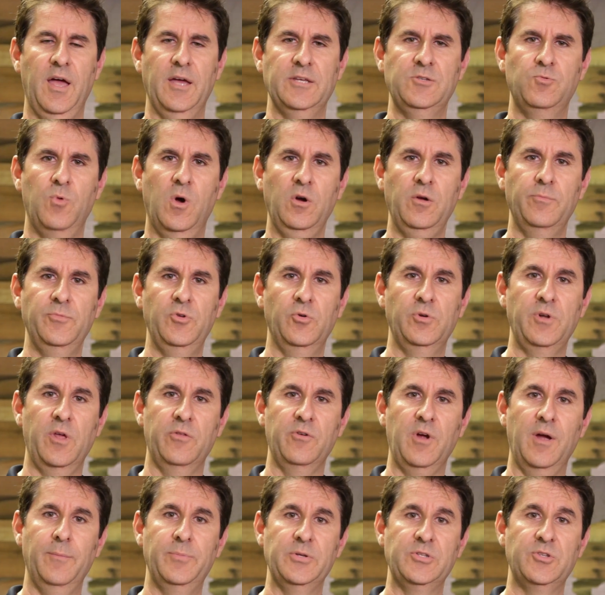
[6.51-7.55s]
guys, welcome to
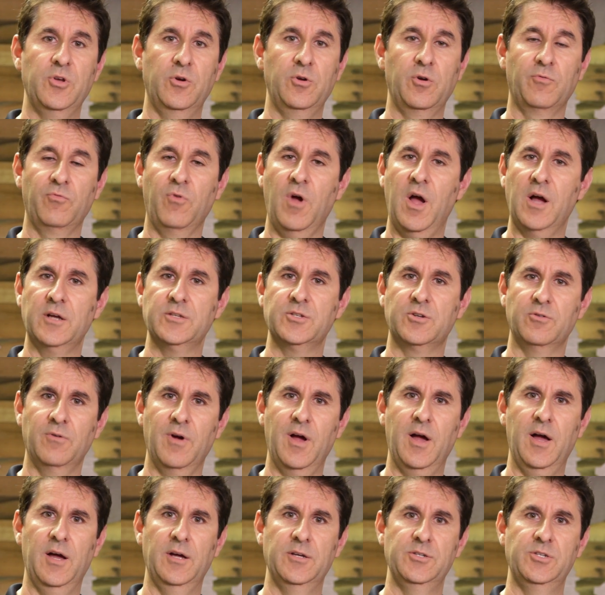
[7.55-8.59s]
another episode of RHOX
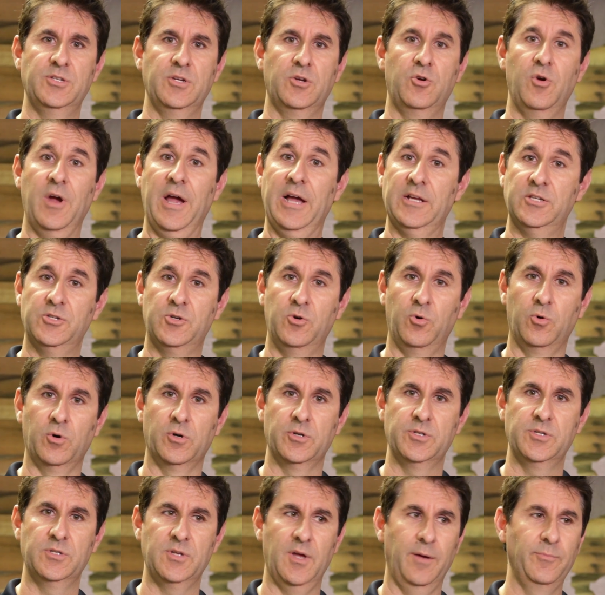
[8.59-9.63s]
Garage Crash
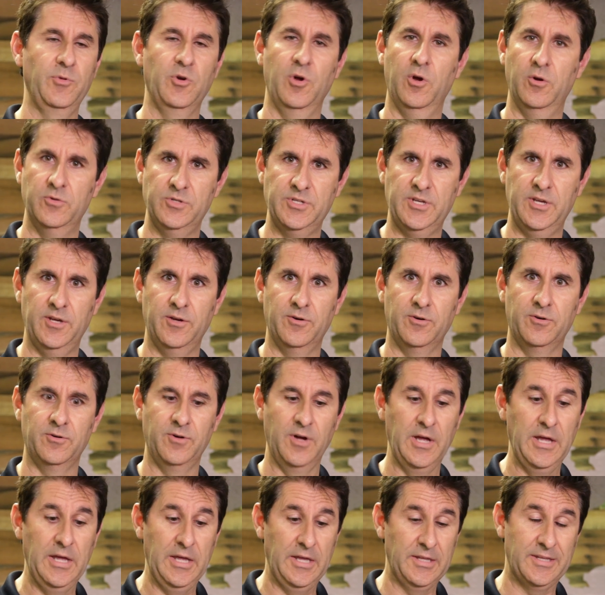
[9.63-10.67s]
Course. I'm your host, Gil.
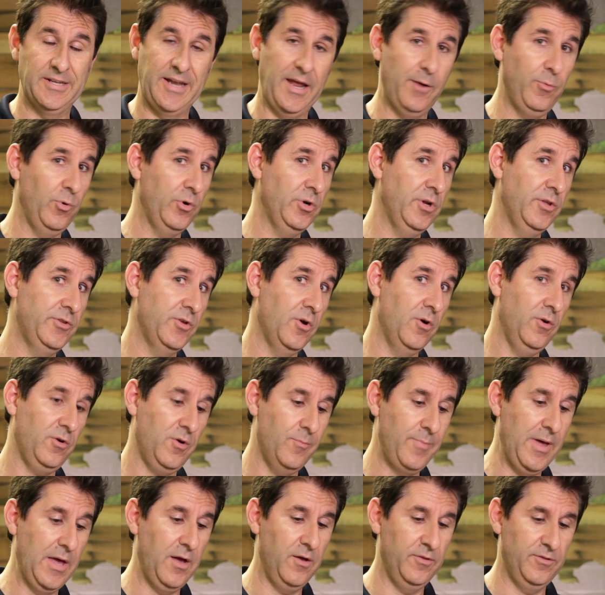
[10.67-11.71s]
Today we're going to talk
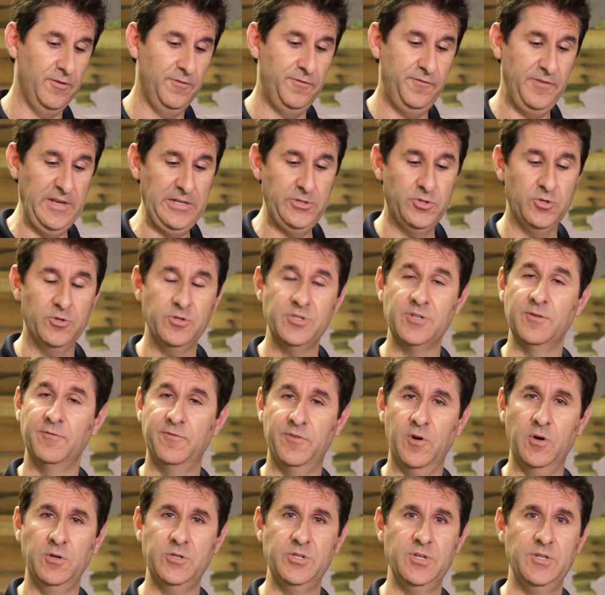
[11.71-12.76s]
about the features and
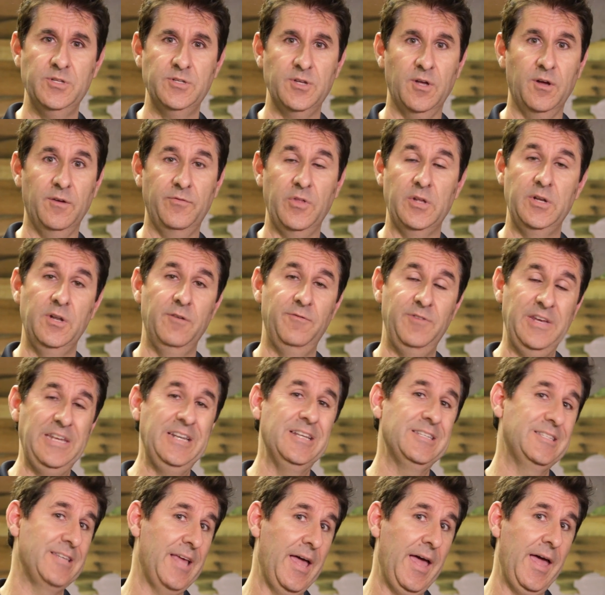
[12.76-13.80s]
functions of the
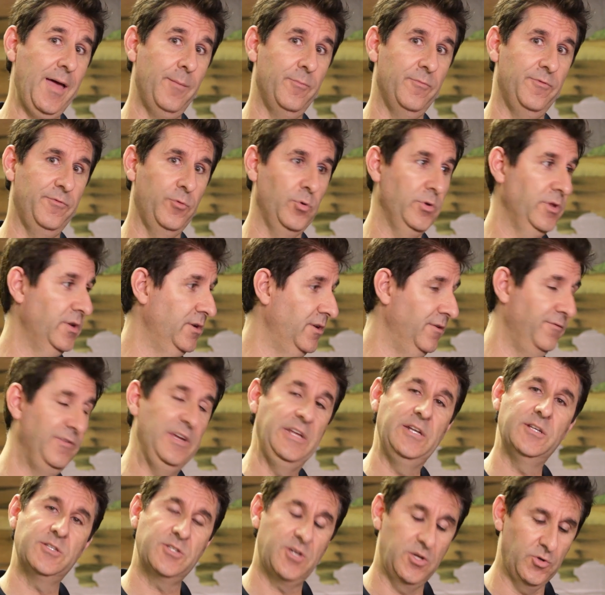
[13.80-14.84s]
Navitas app for the
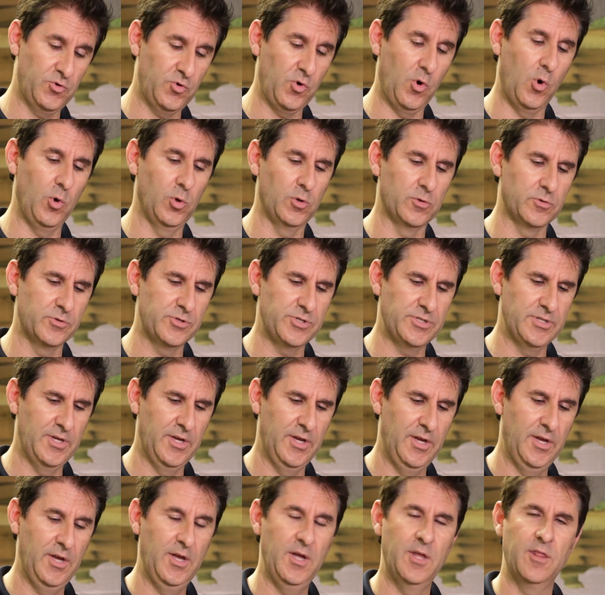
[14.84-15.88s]
Navitas controllers.
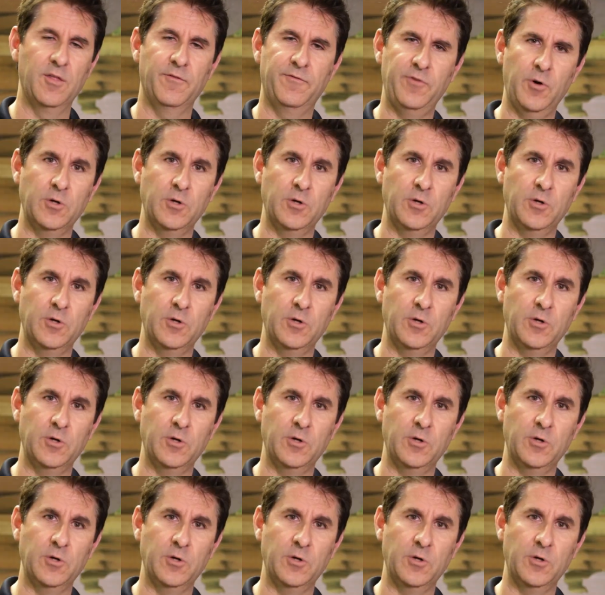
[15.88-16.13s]
The